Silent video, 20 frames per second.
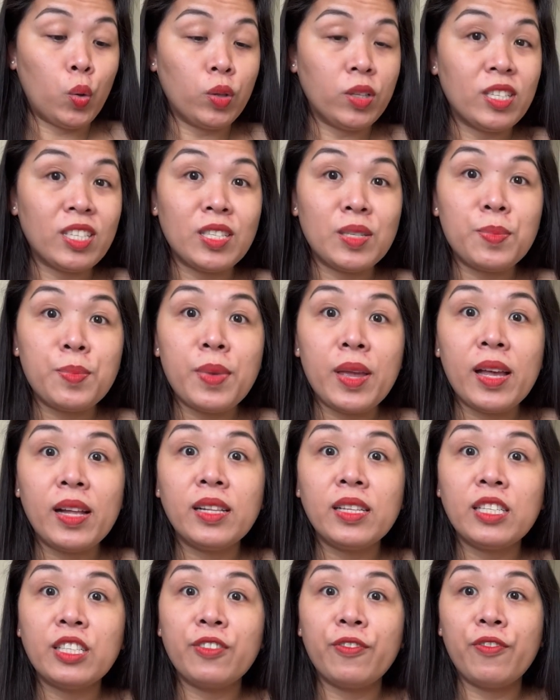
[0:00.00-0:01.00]
the smell
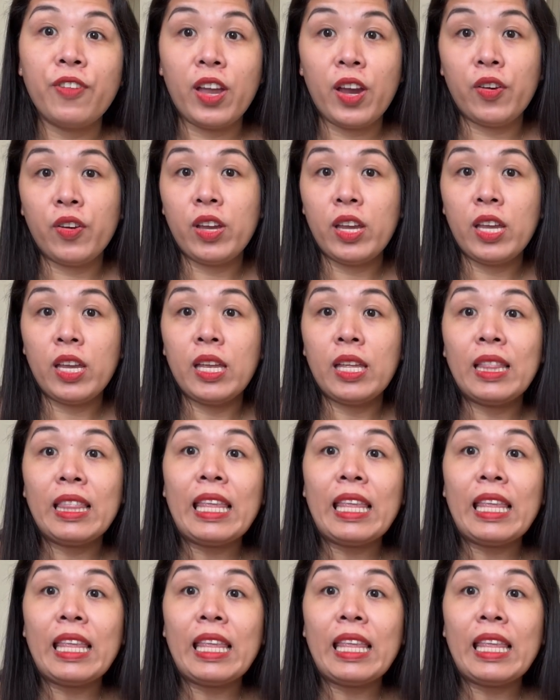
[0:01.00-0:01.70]
is very